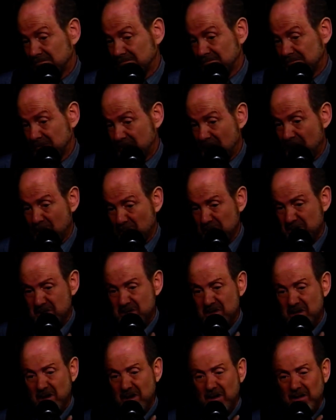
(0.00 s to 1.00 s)
now it's
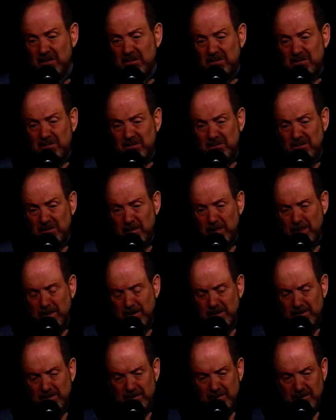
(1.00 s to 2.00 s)
done.
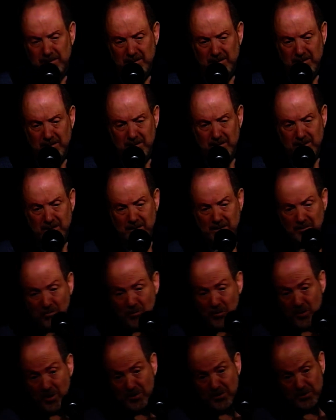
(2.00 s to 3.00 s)

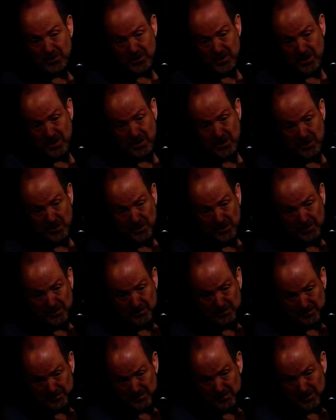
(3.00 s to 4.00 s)
Brother, can you
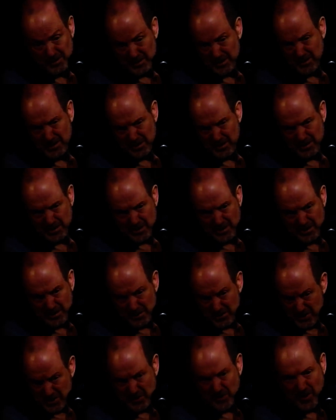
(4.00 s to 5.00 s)

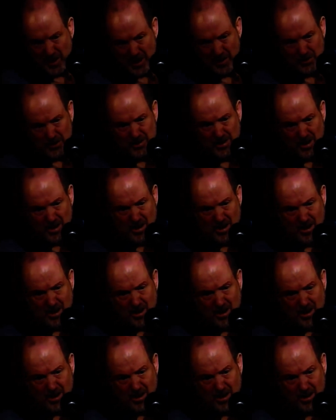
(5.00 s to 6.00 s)
spare a
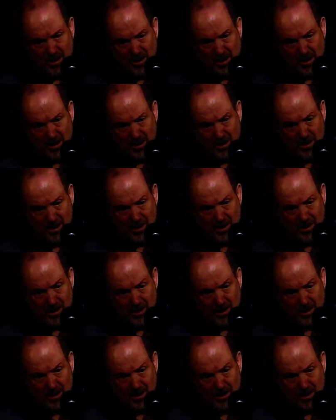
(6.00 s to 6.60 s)
dime?